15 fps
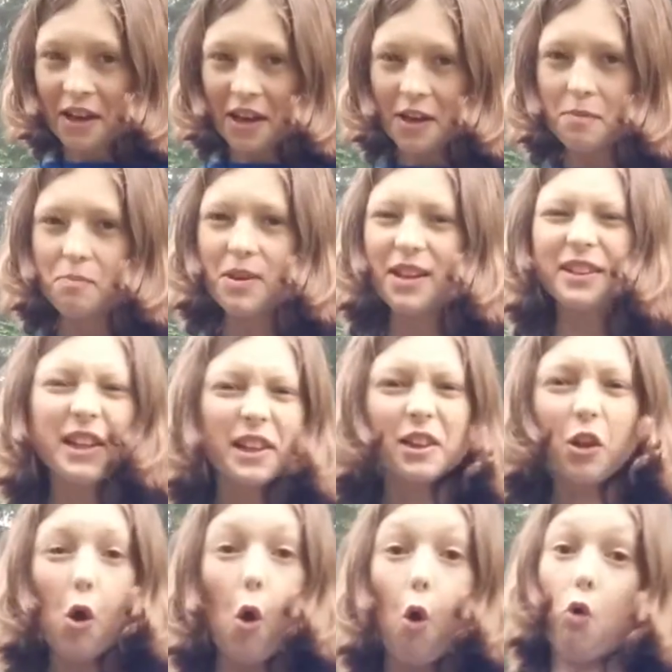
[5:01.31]
can be a
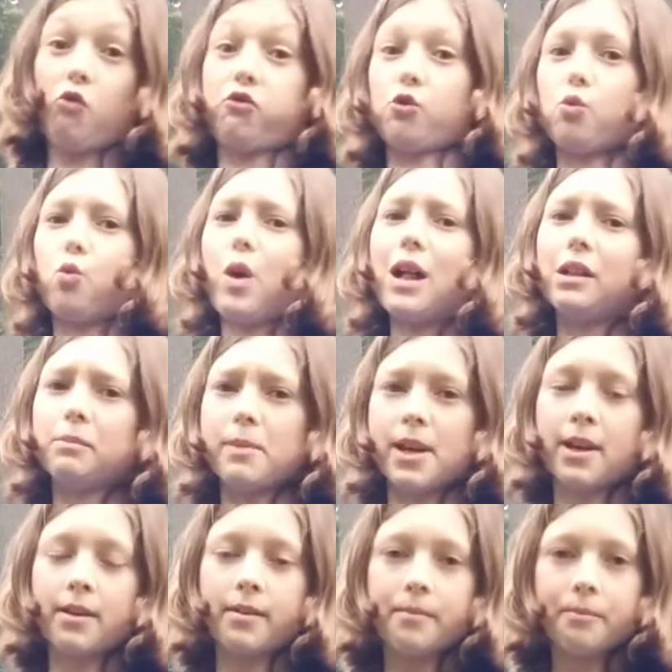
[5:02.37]
little overwhelming.
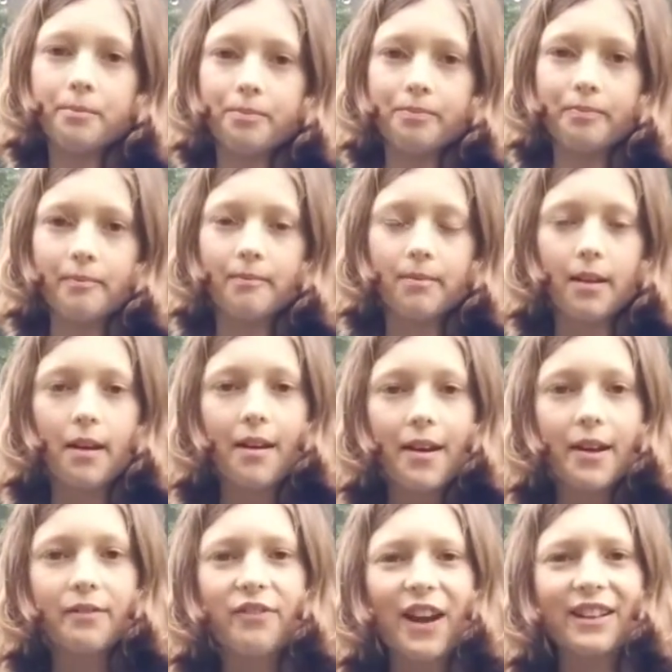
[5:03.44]

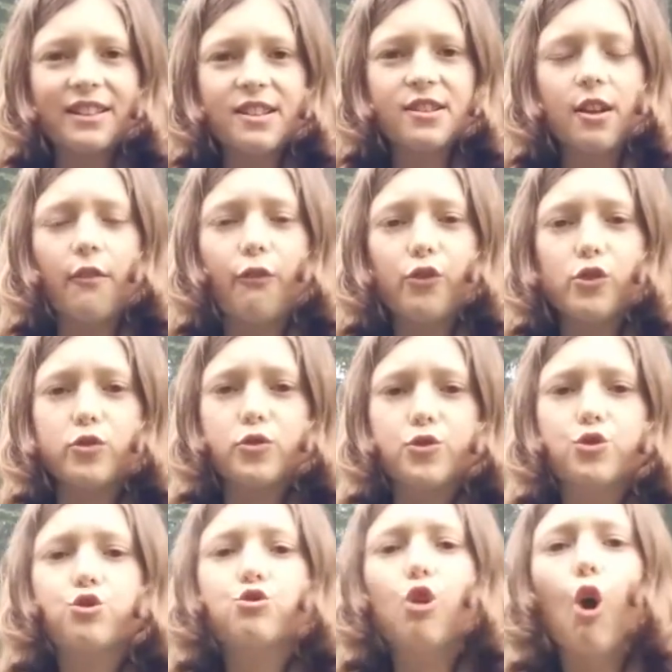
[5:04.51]
In fact, this stuff was
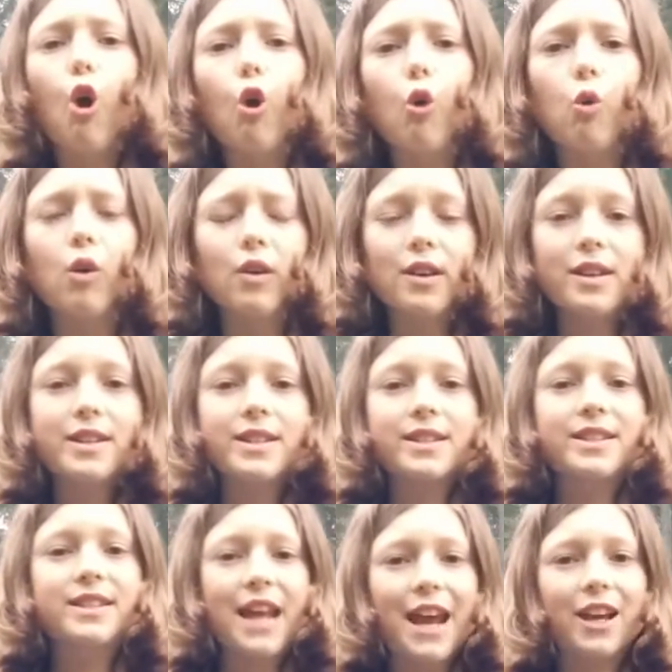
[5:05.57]
so
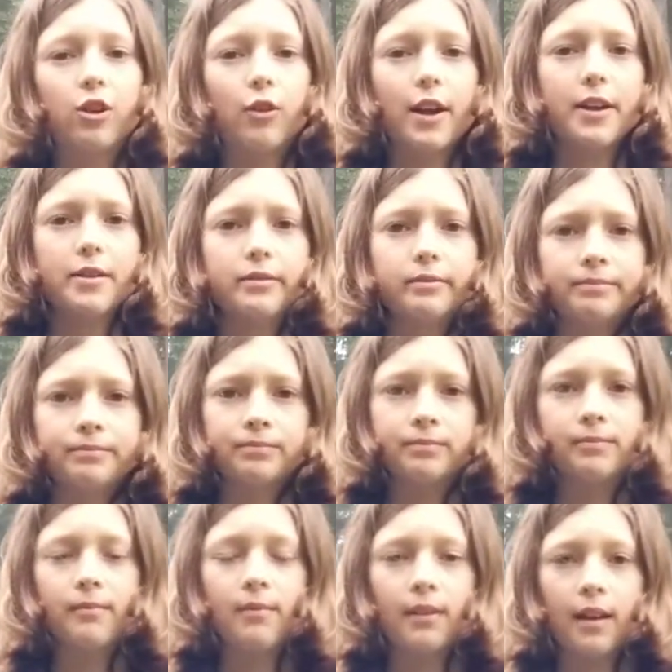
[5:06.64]
sacred.
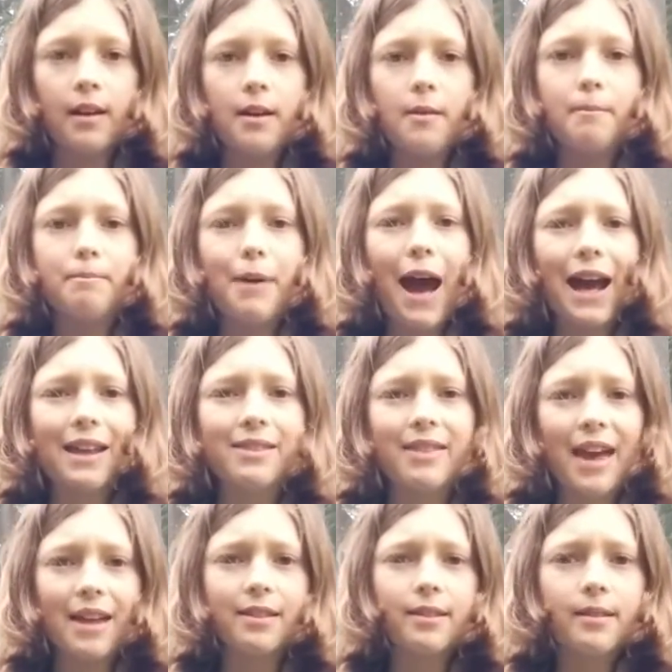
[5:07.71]
Back
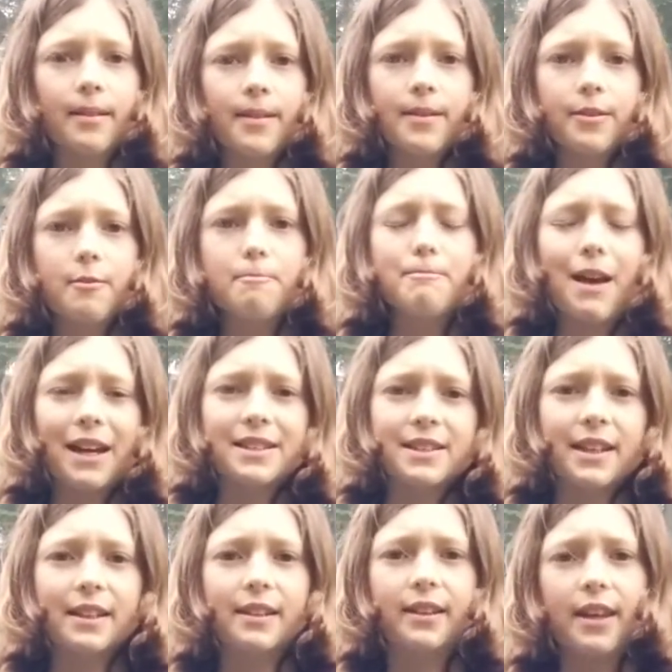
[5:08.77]
then, the
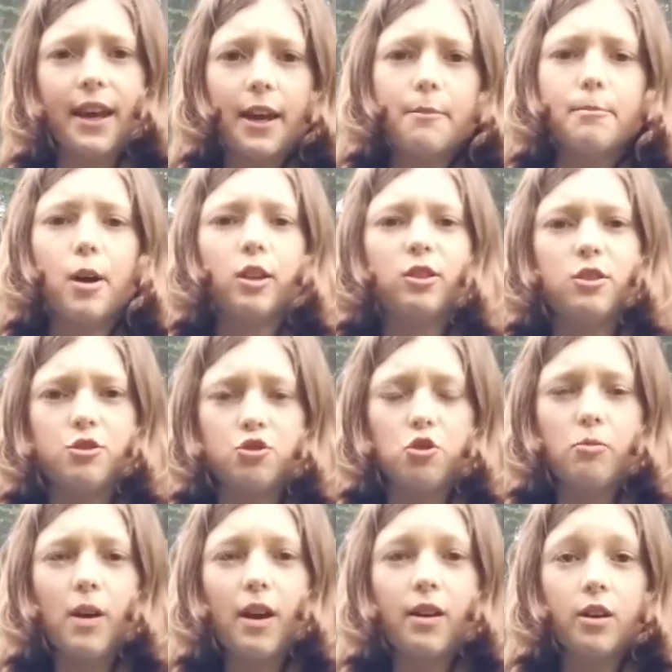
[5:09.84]
Mexican king
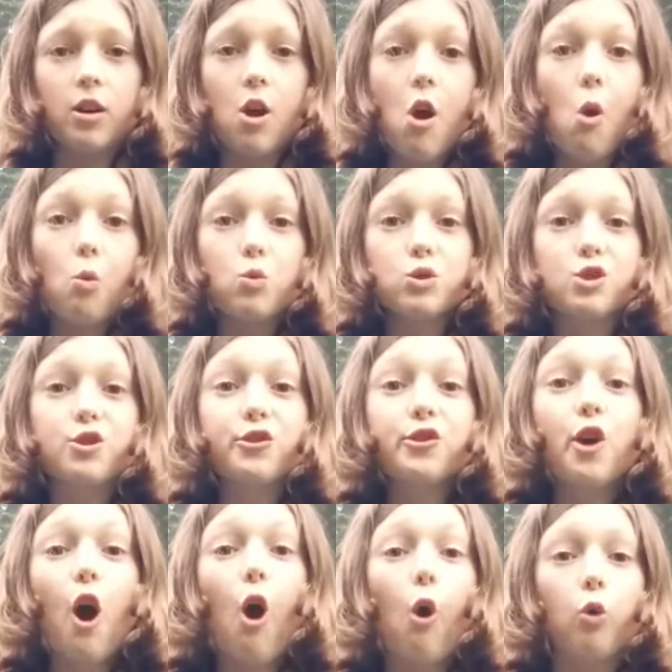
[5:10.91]
Montezuma was
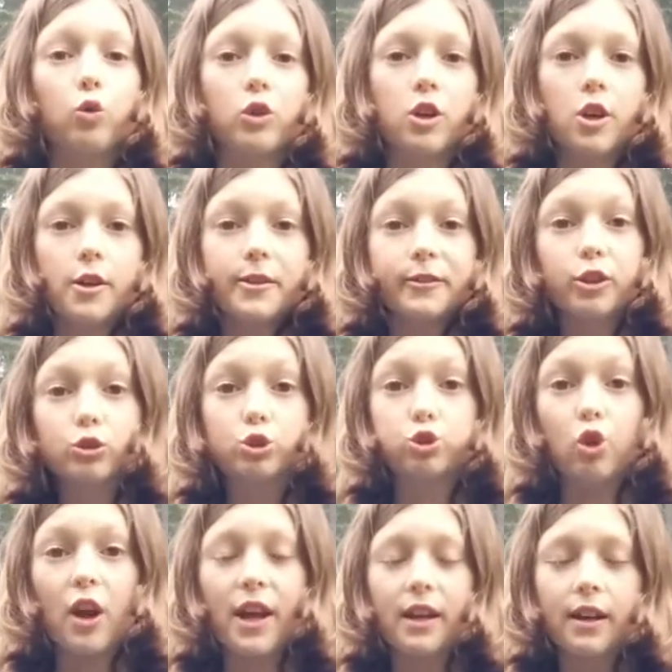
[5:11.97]
known to
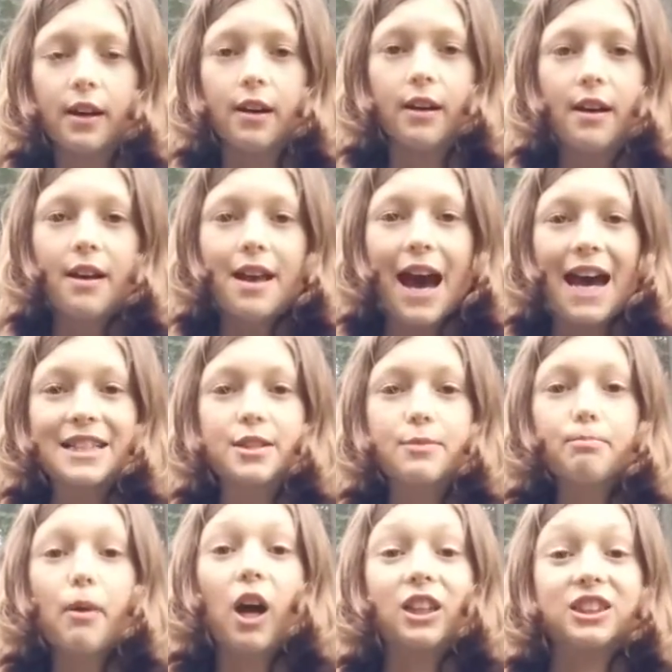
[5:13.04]
drink as
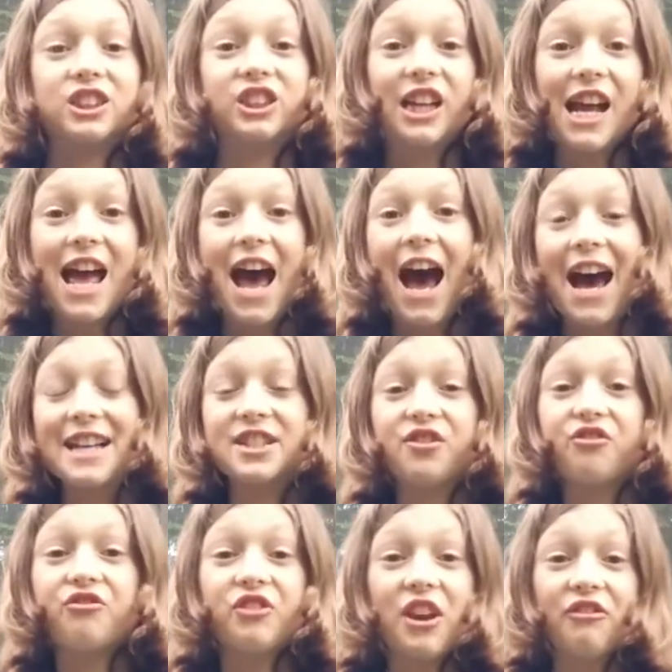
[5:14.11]
much as
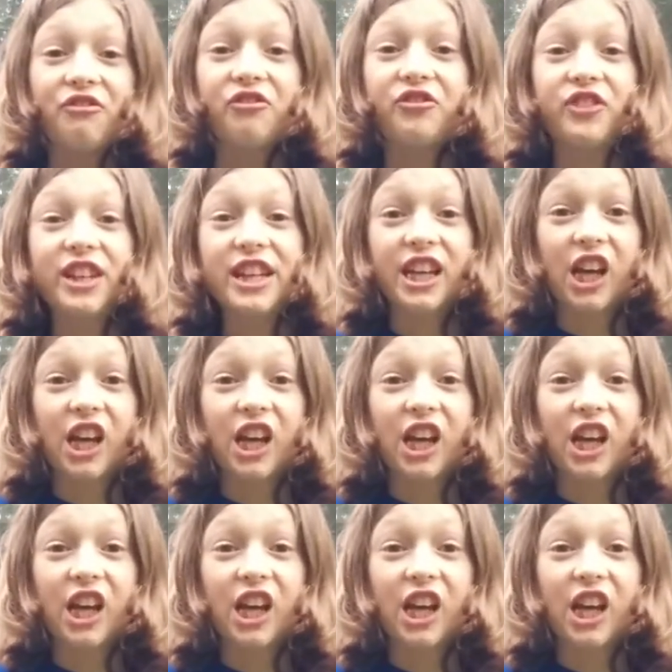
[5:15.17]
50